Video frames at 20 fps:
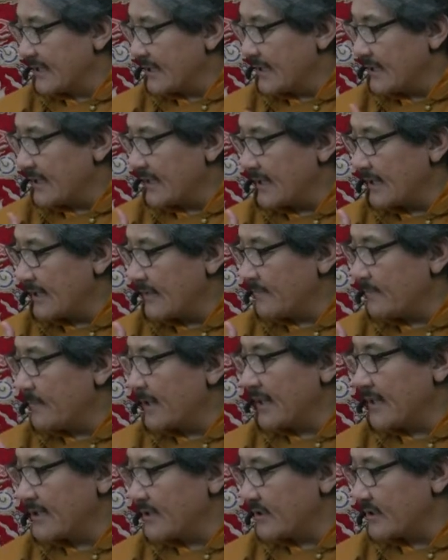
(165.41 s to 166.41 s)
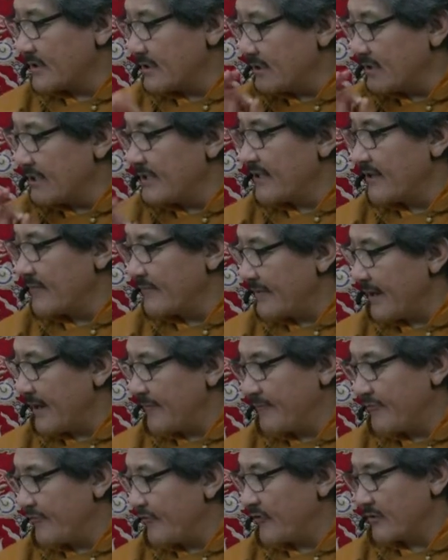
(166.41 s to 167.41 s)
uh, made enough
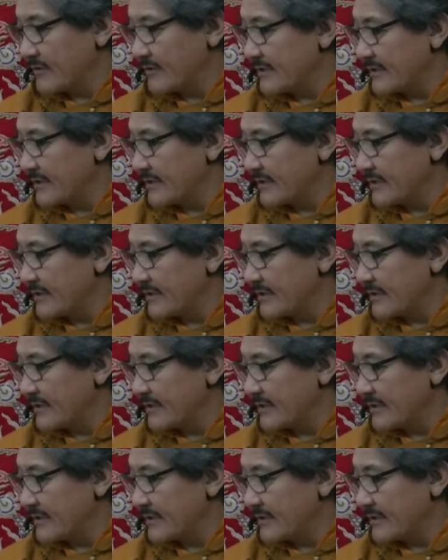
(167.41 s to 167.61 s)
effort